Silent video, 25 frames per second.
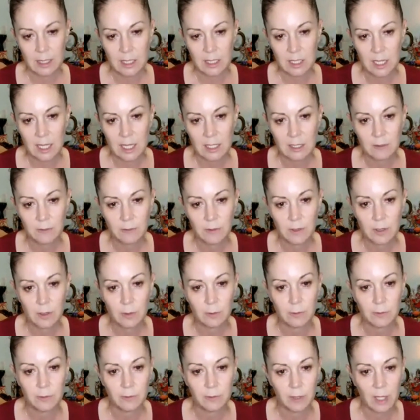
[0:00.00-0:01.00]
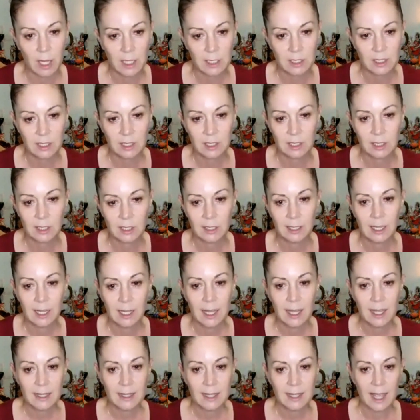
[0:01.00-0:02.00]
The cheeks feel flushed.
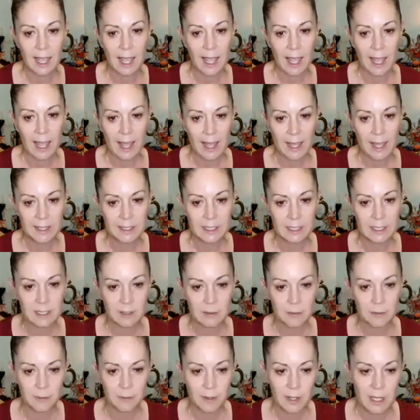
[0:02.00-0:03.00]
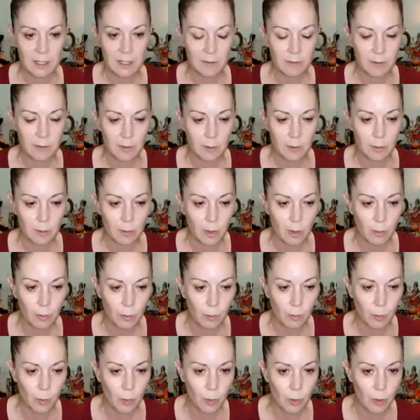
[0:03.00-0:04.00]
The hands and the feet feel
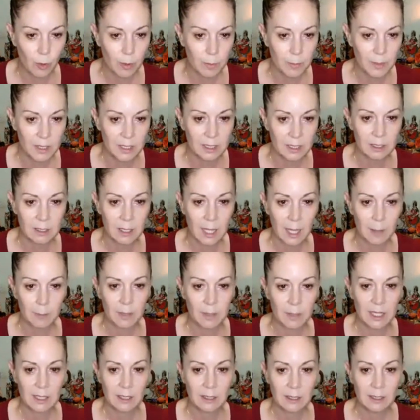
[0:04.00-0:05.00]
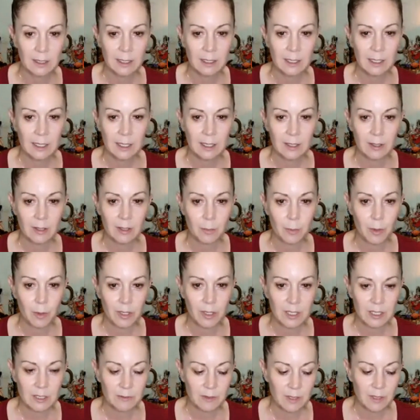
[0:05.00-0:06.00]
warm and clammy. The
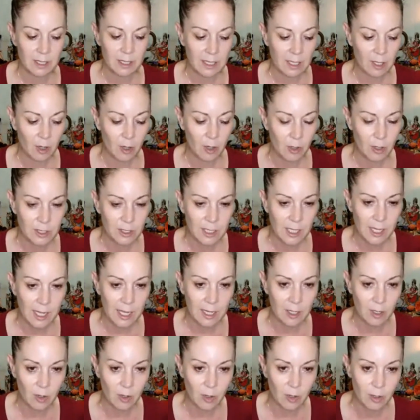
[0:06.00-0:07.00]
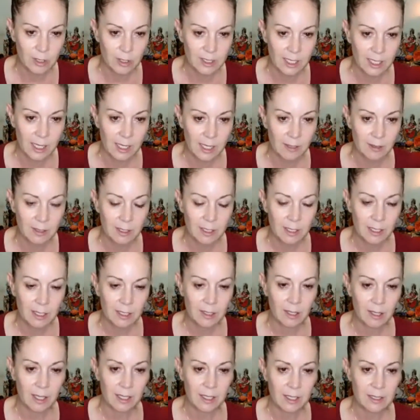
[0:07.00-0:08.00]
body's feeling hotter and hotter,
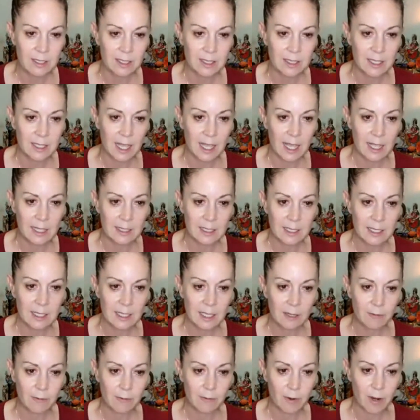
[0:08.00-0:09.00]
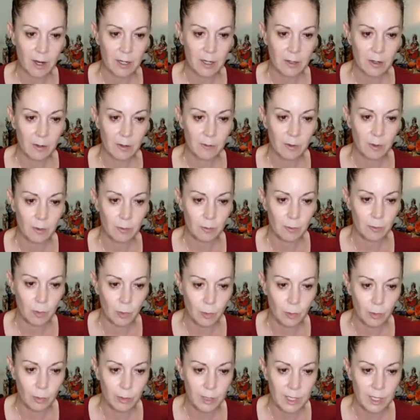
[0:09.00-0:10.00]
like it's standing in front of a
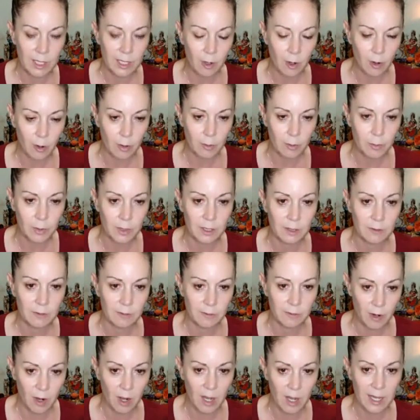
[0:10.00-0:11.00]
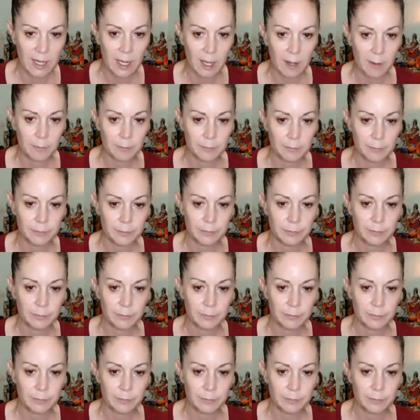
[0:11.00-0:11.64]
roaring open fire.